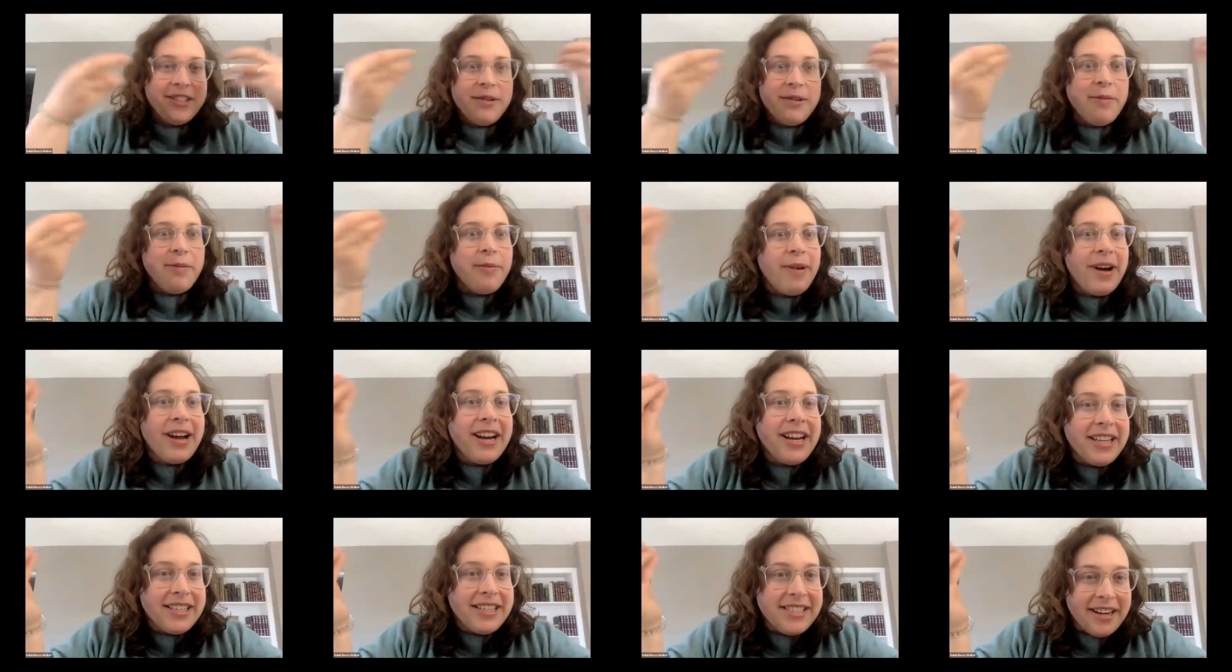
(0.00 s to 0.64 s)
So
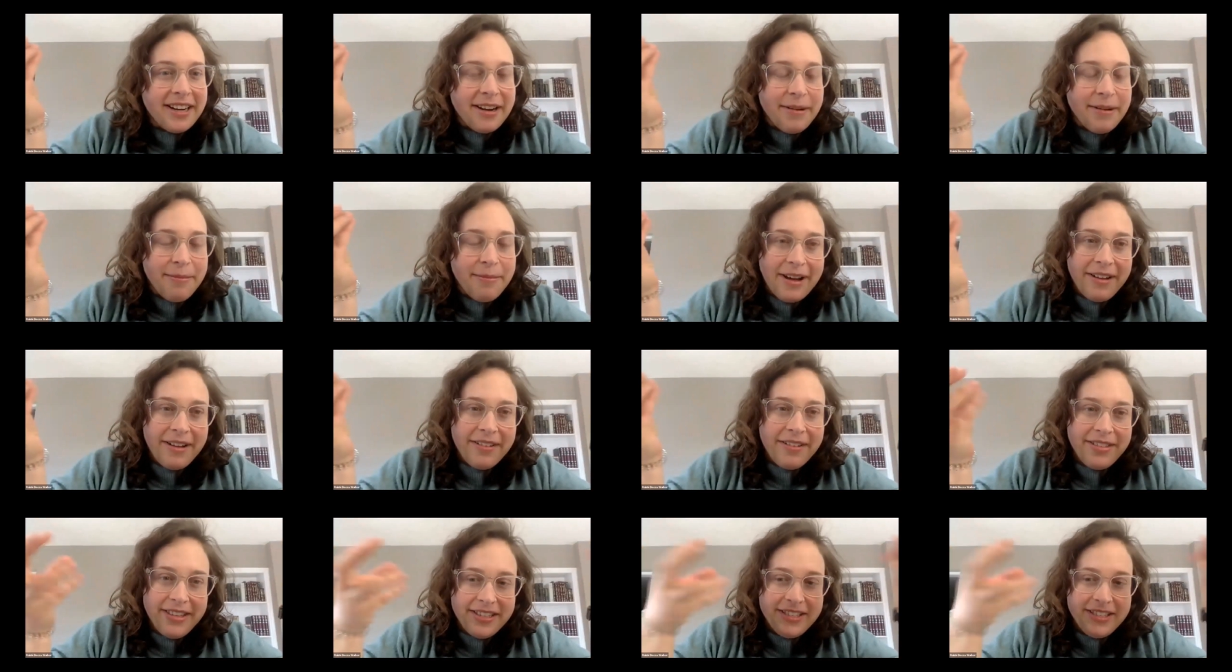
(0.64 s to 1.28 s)
what is it
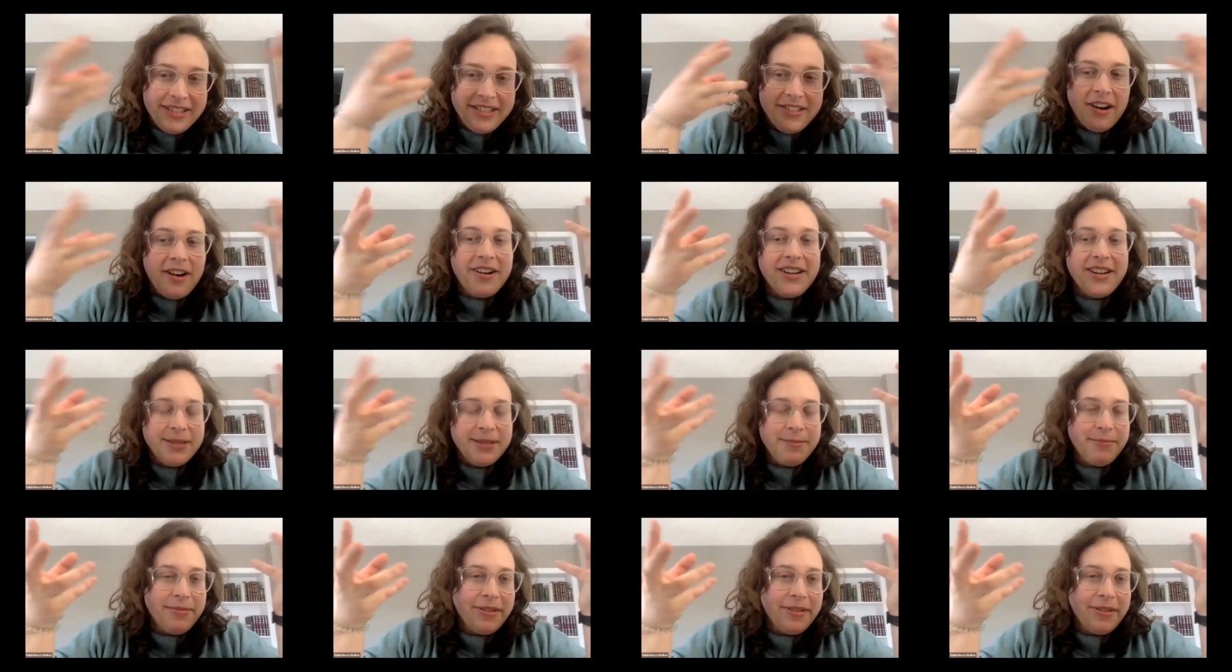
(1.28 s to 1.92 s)
about this
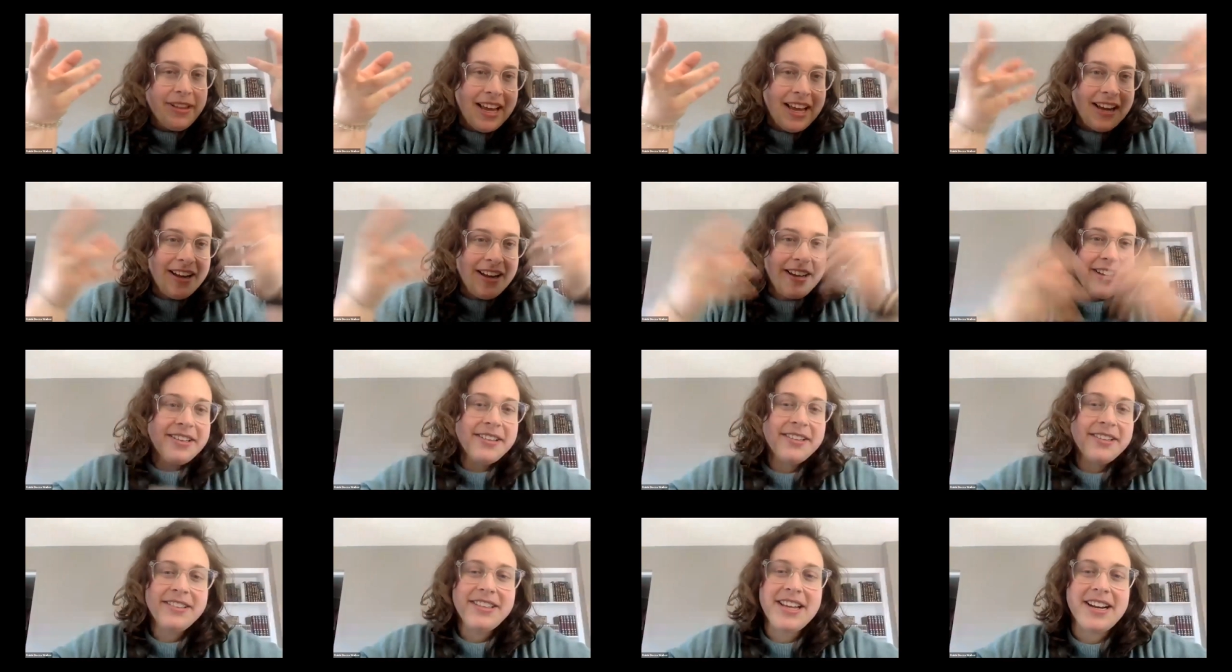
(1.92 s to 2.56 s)
darkness plague
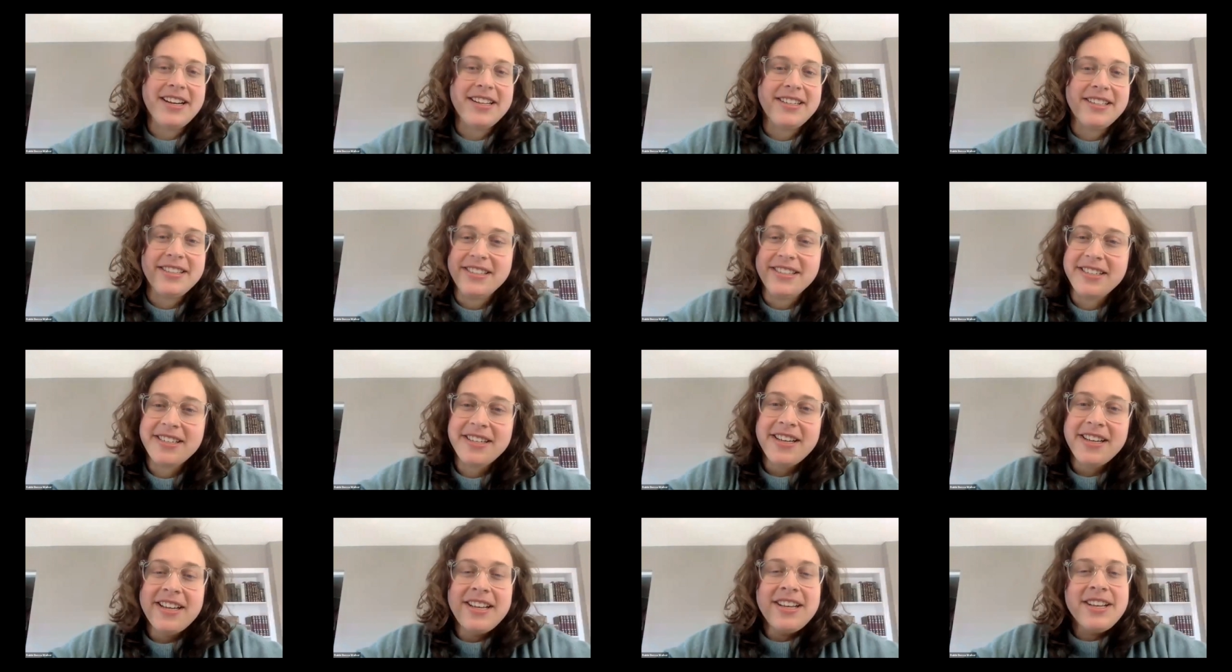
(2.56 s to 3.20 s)
that is
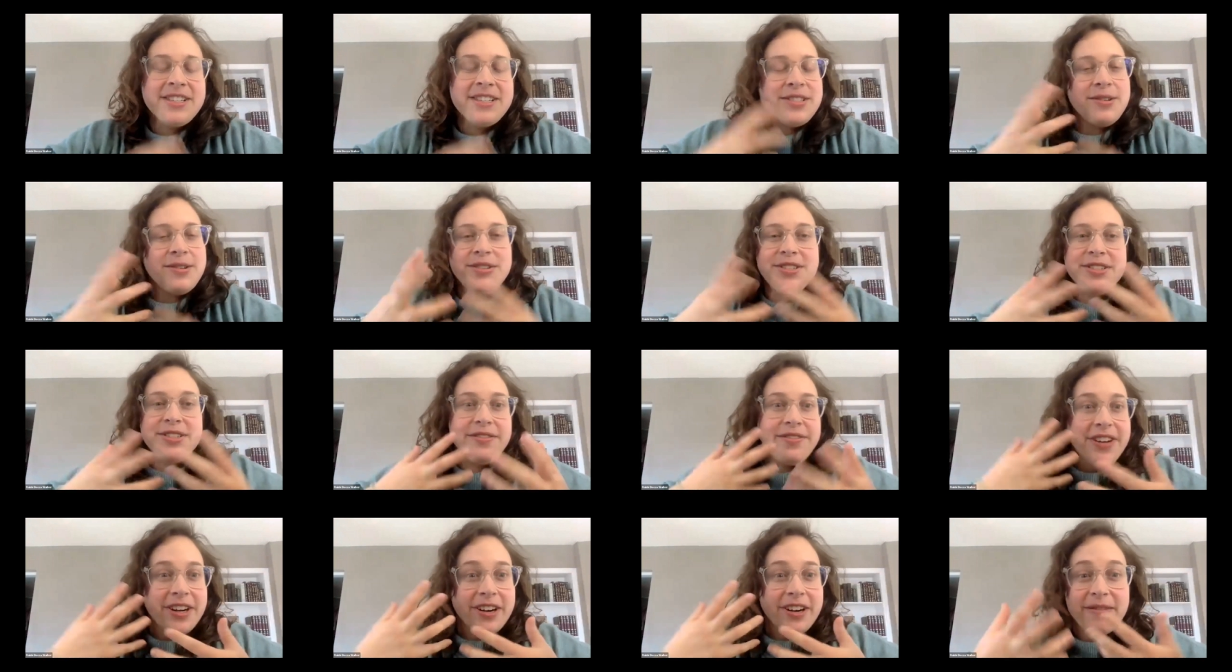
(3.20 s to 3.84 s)
so
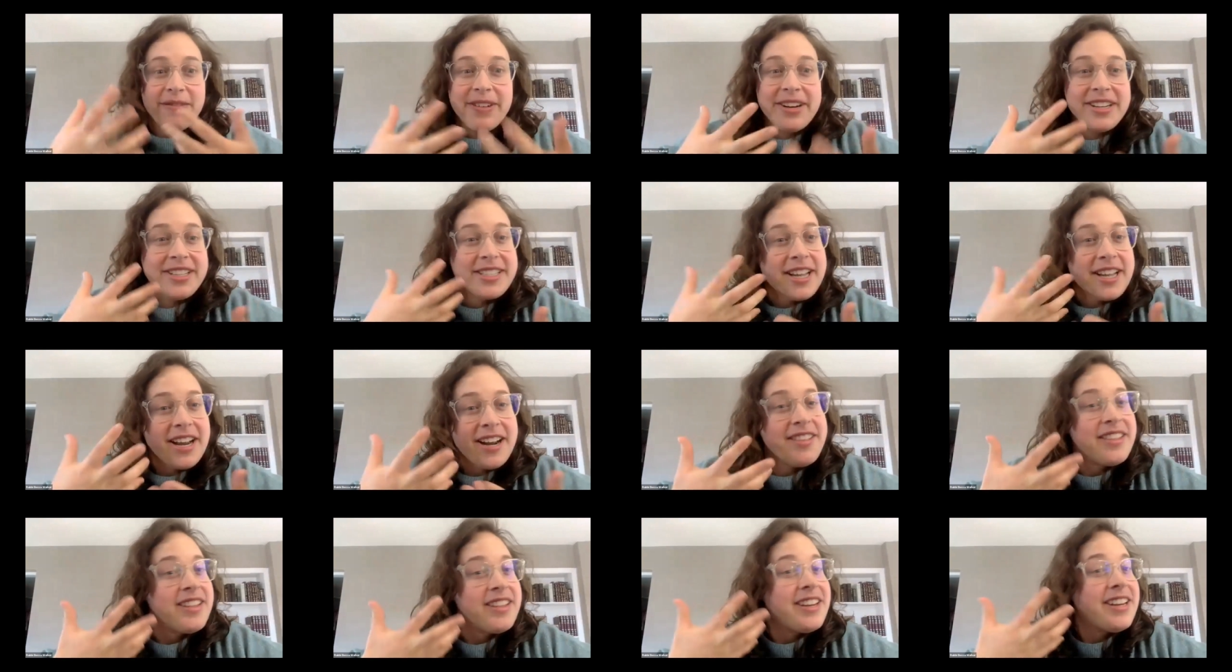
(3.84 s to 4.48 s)
severe, and what is
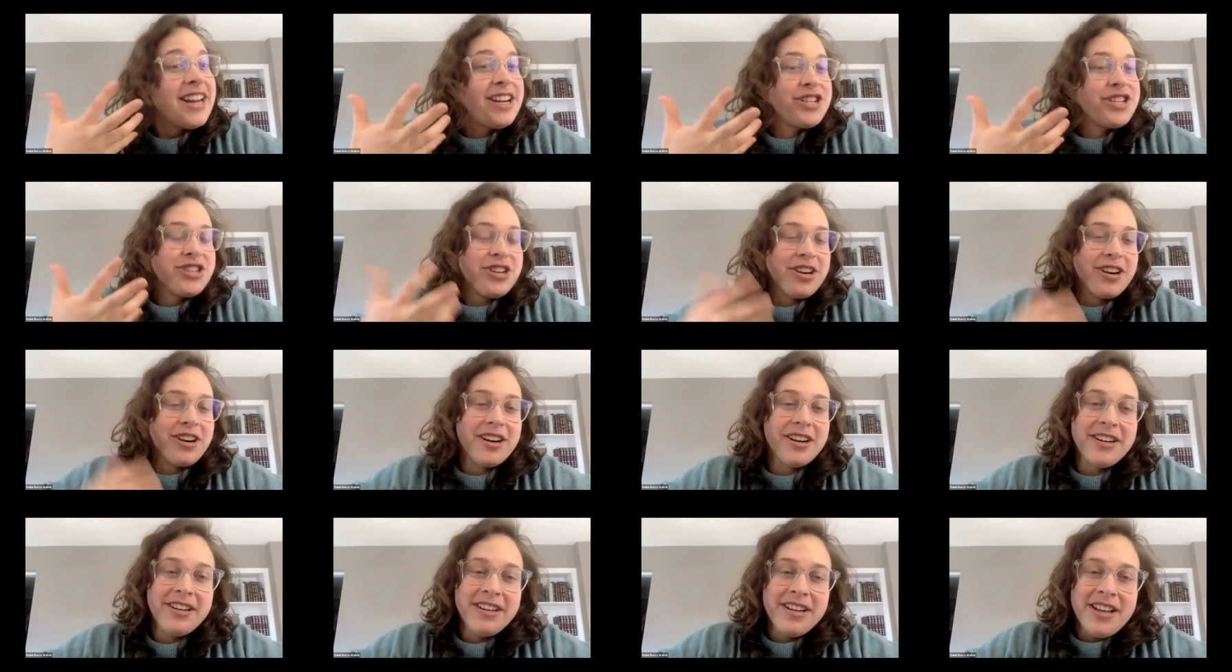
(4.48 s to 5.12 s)
kind of the
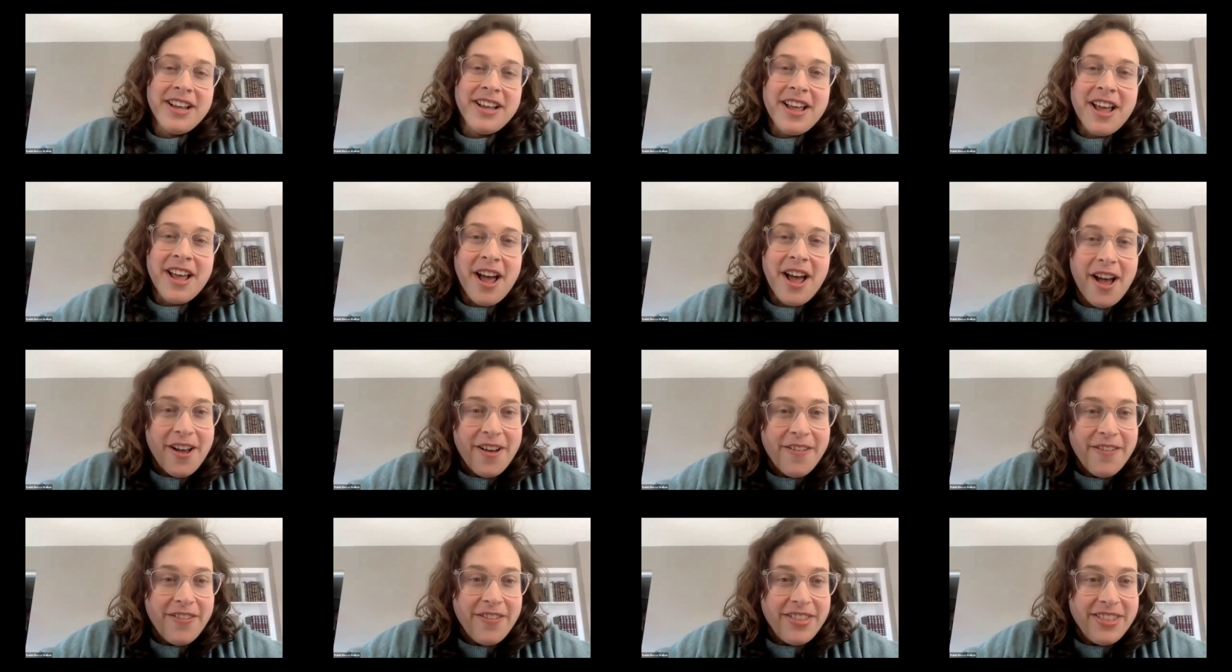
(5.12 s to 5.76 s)
nature
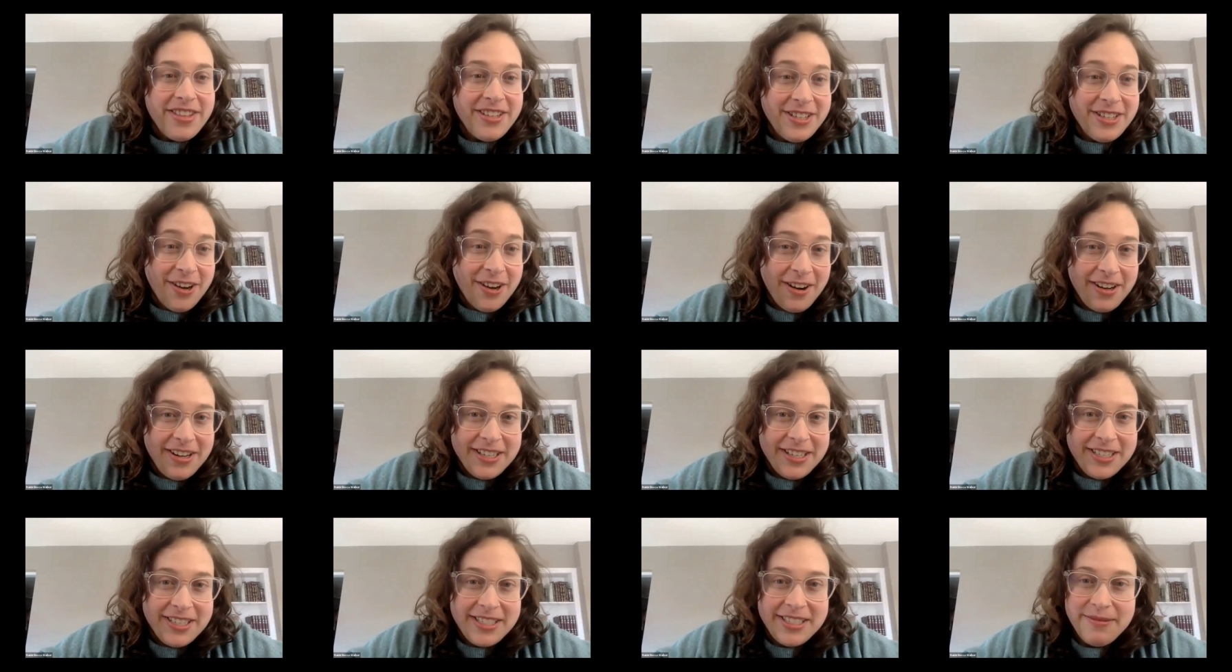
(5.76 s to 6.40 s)
of the
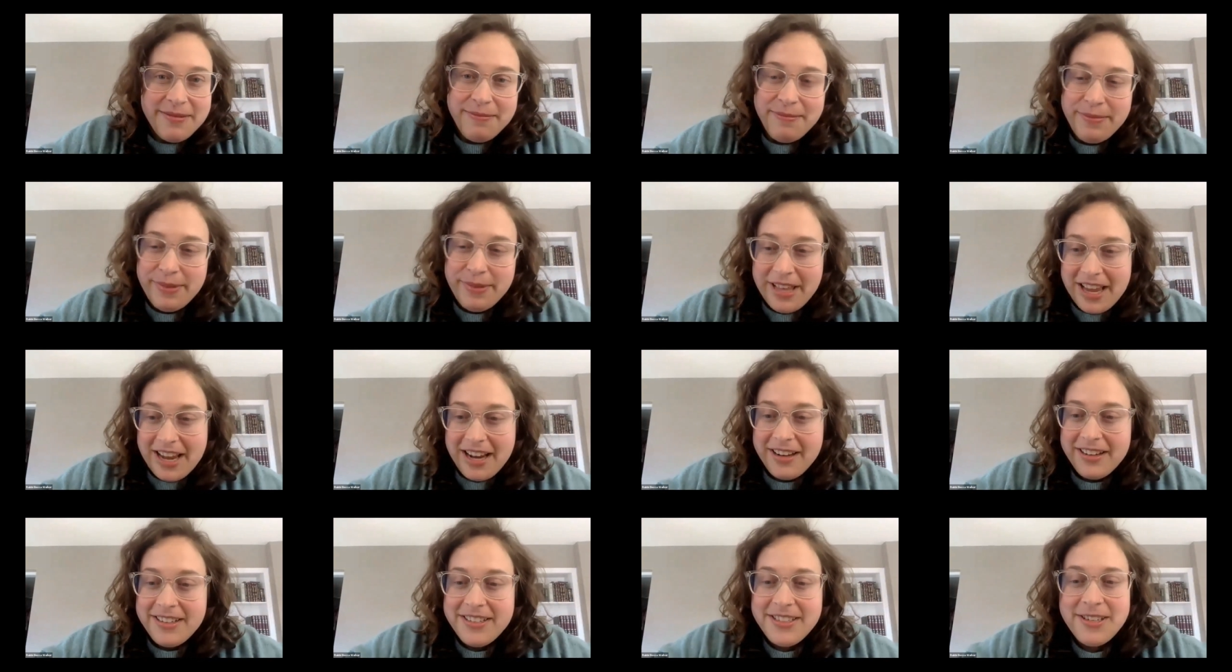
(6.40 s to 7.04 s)
darkness
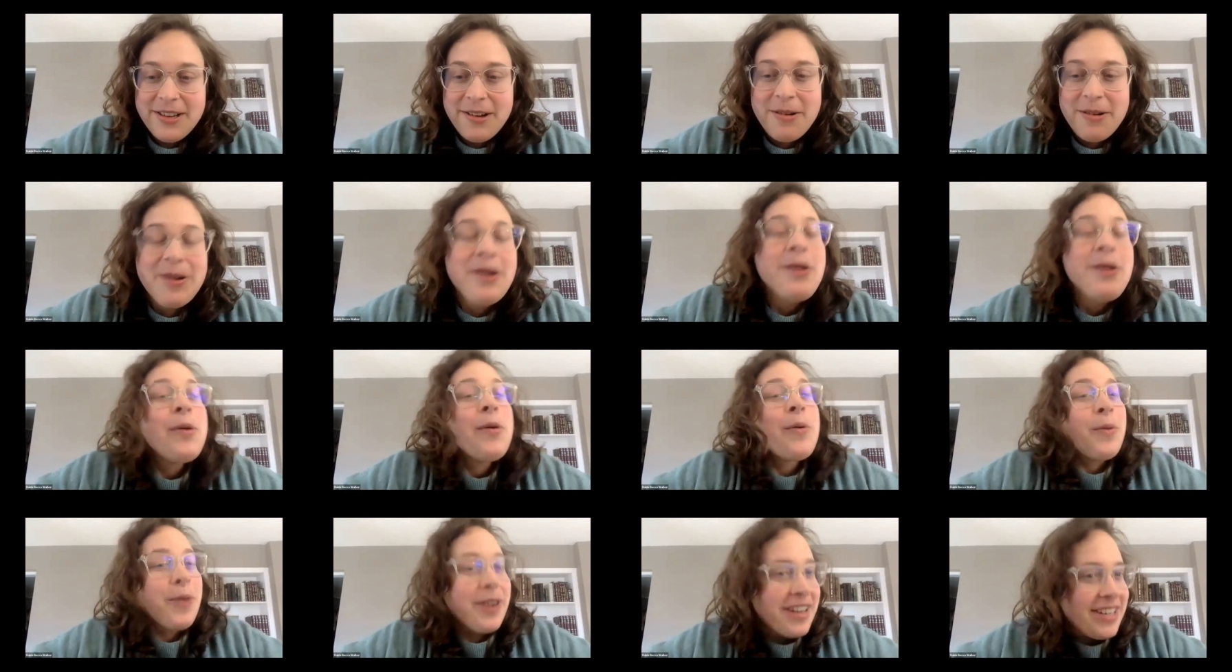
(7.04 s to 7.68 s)
plague. So
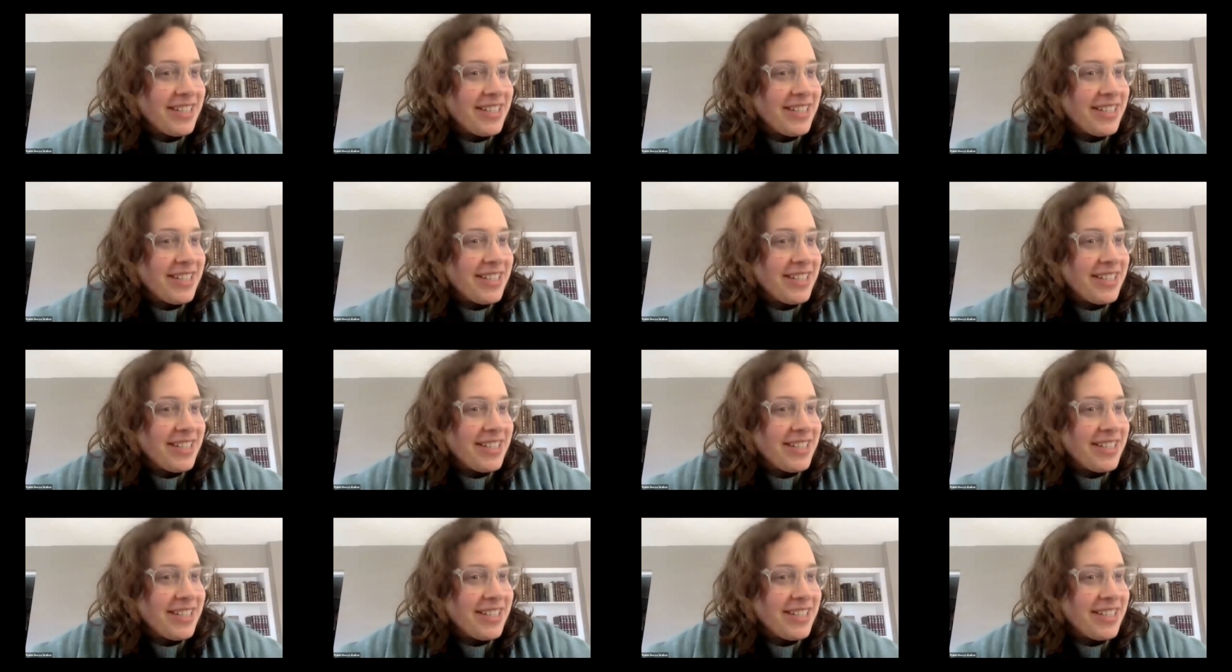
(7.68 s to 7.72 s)
we're